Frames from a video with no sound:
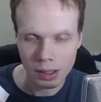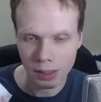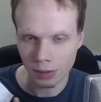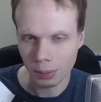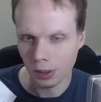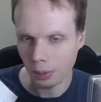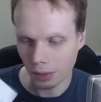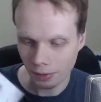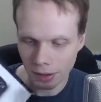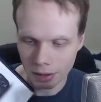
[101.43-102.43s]
If I put
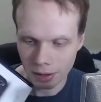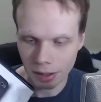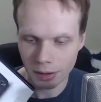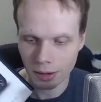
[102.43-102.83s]
my finger like